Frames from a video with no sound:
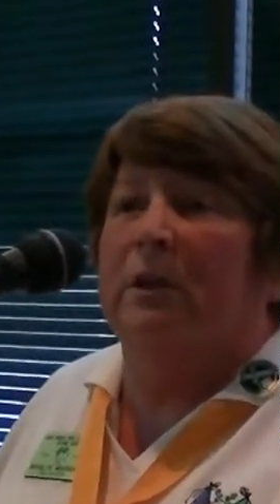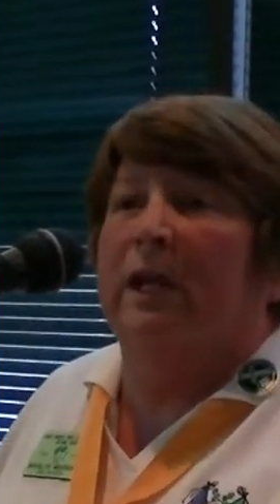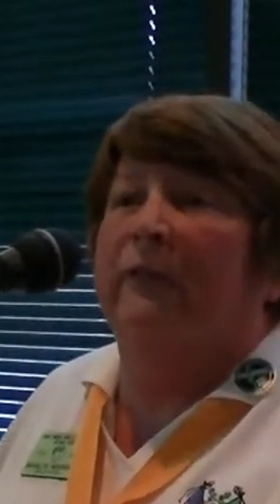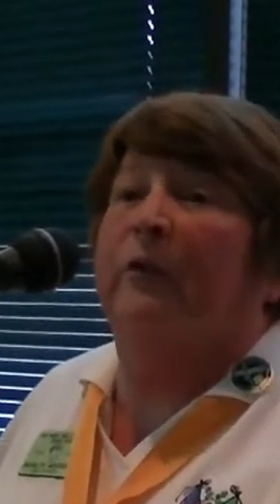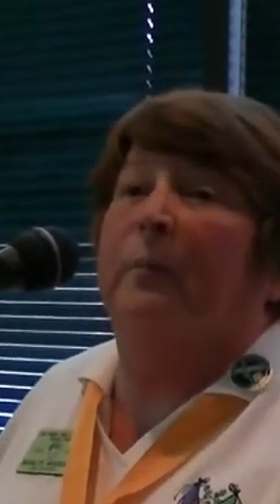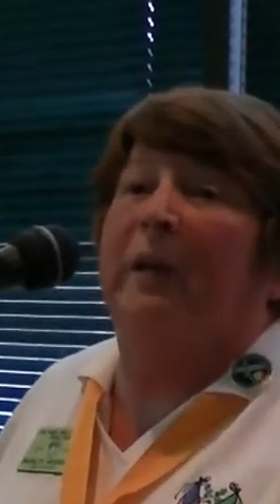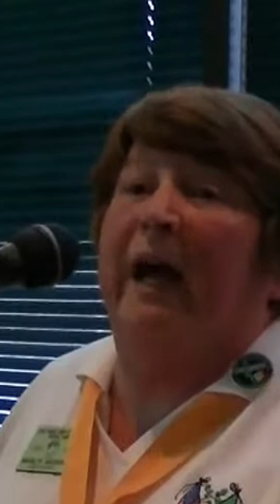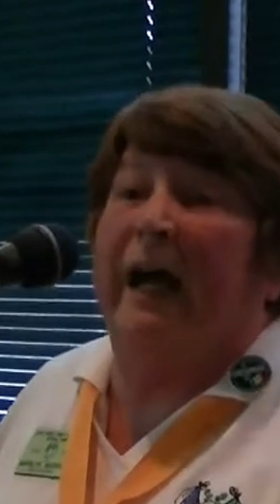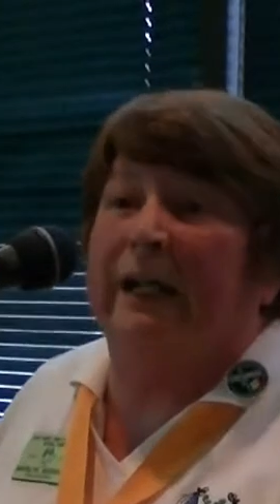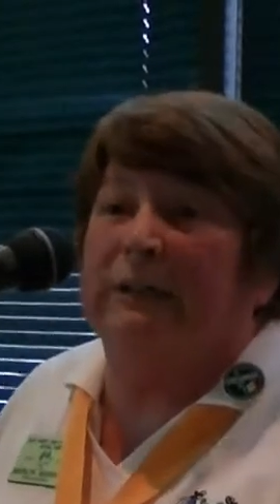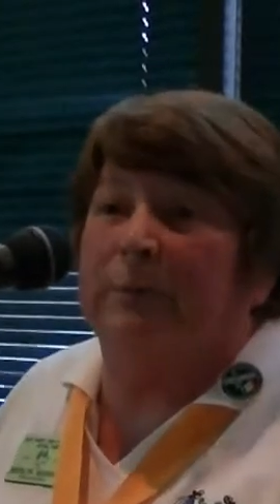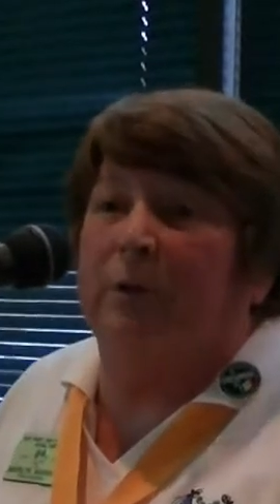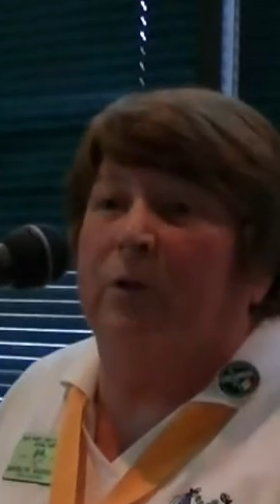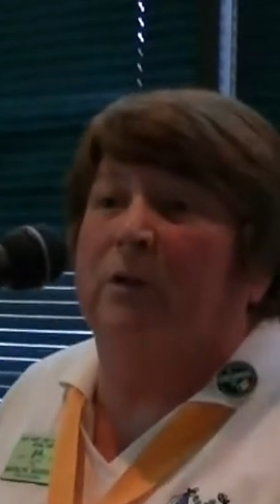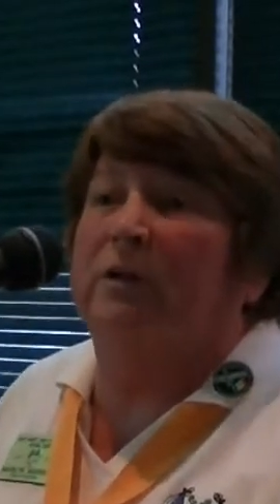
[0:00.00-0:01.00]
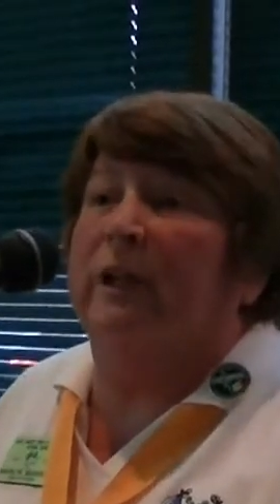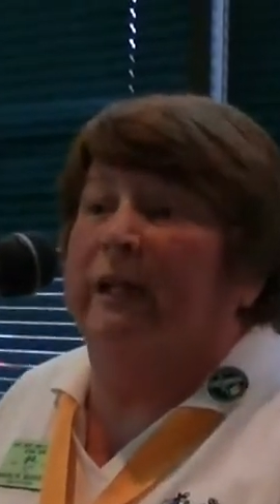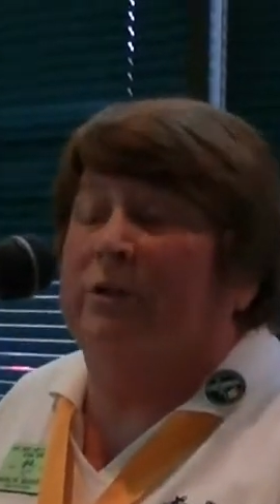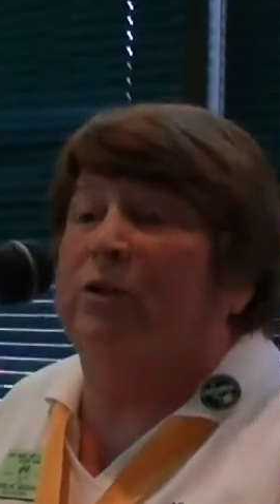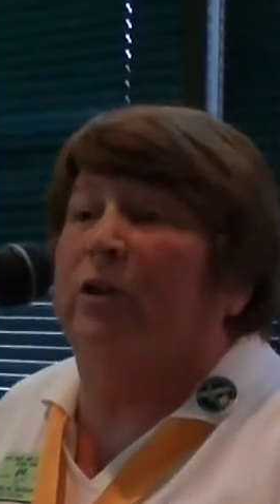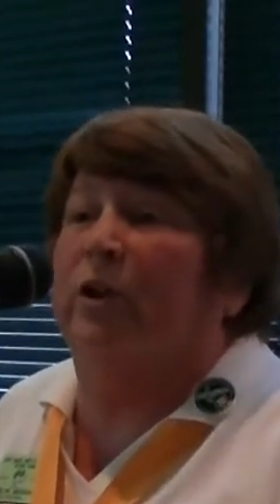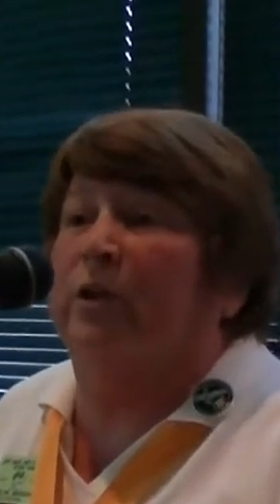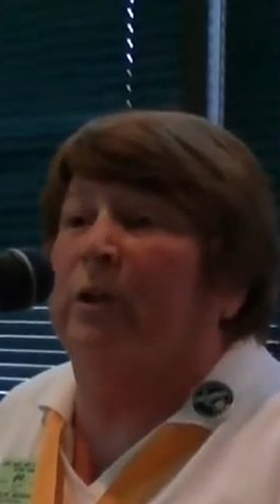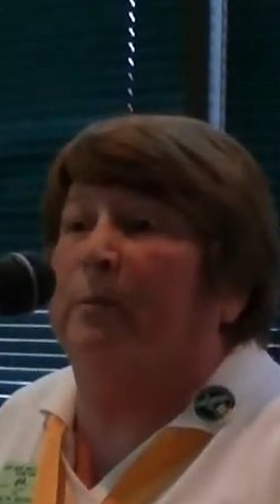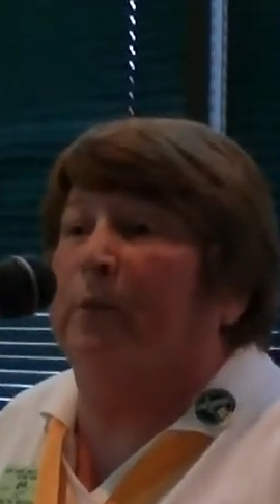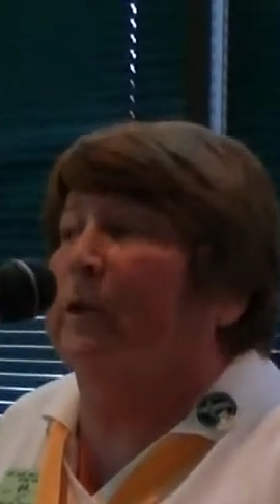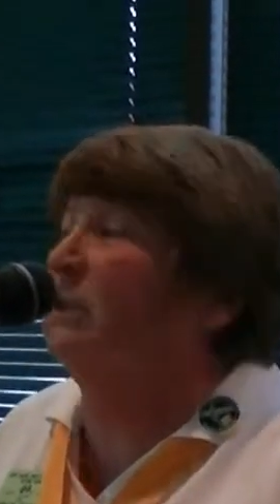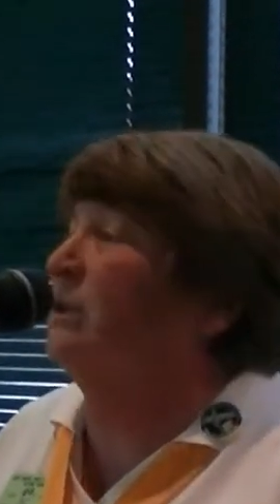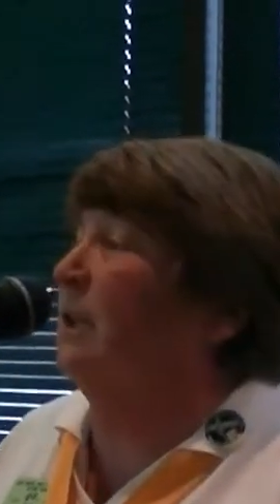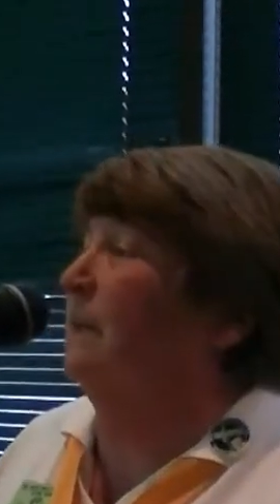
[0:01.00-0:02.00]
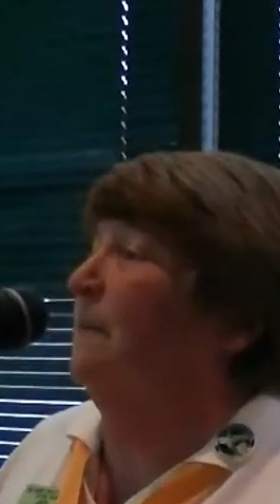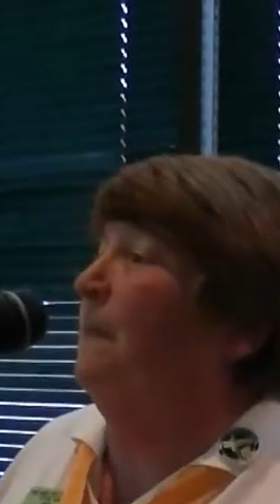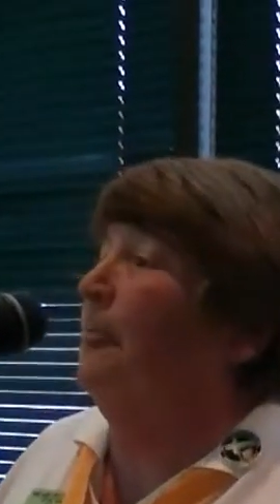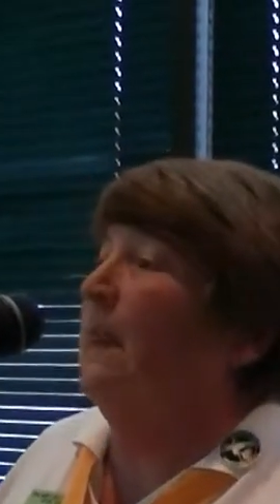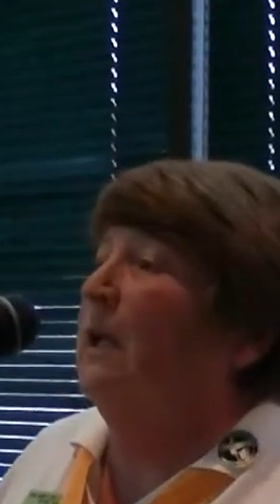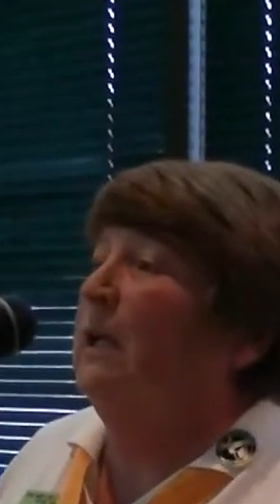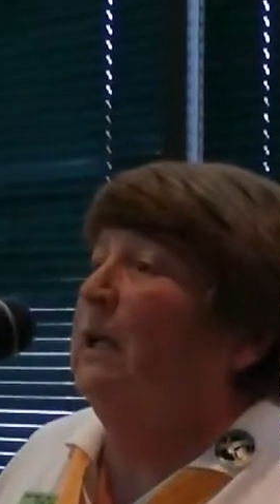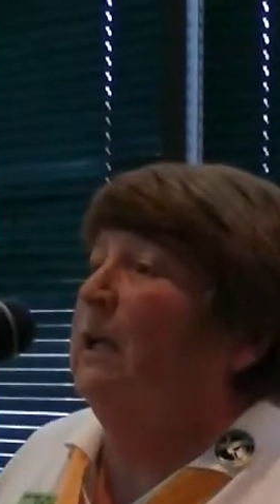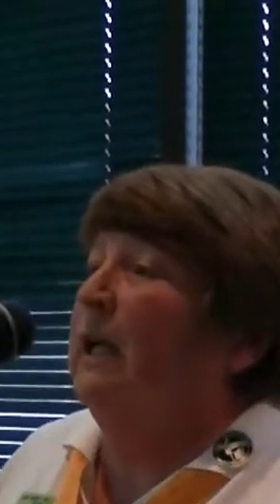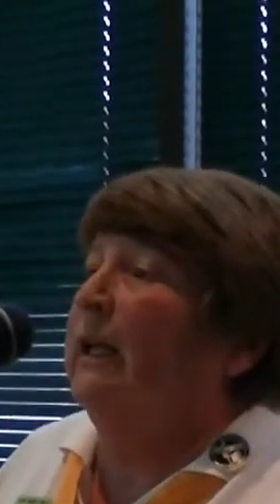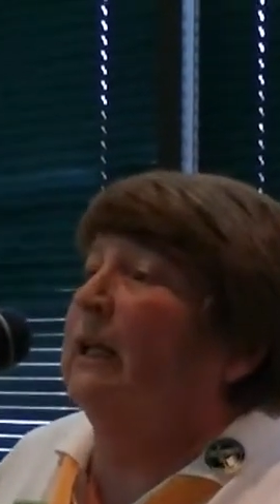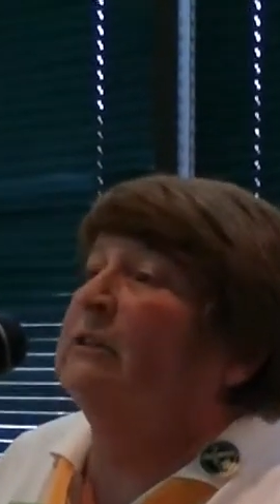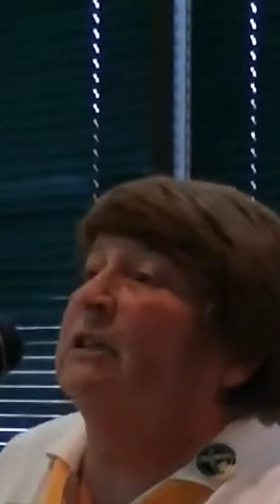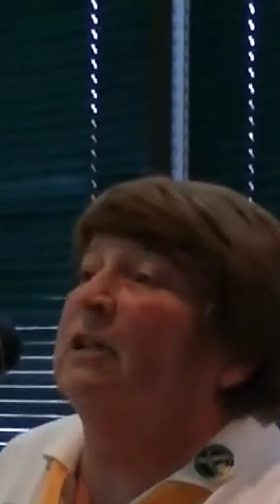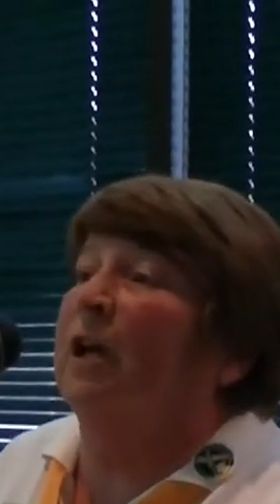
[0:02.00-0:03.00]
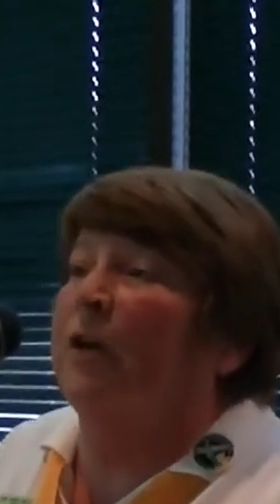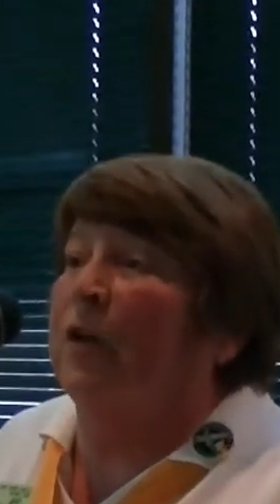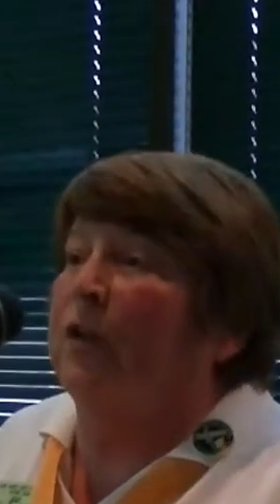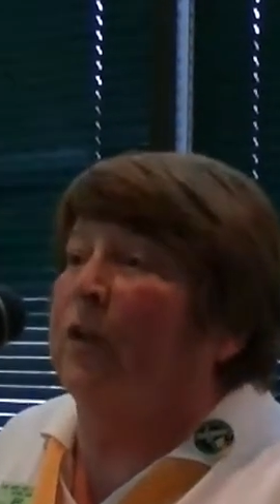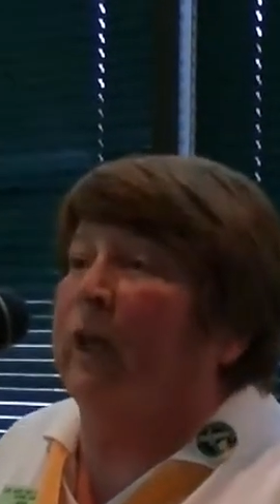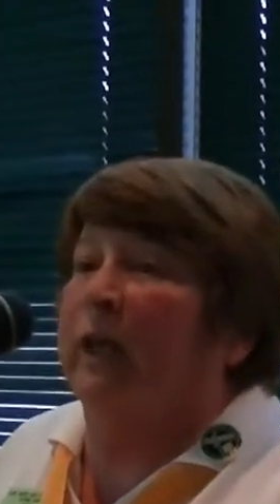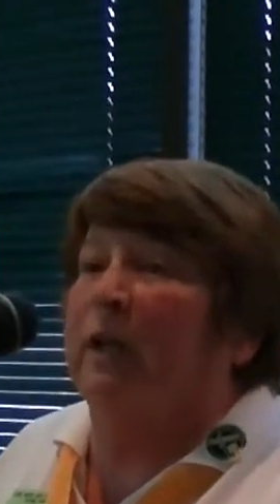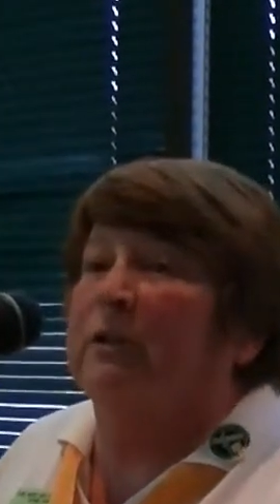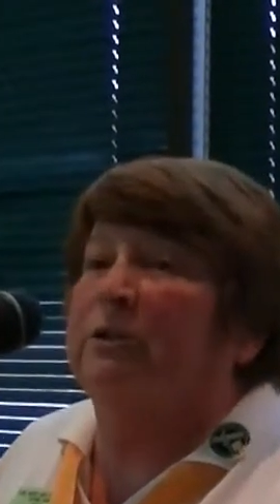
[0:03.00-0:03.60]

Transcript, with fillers: and from the hospital, they took her to prison. And that's another thing.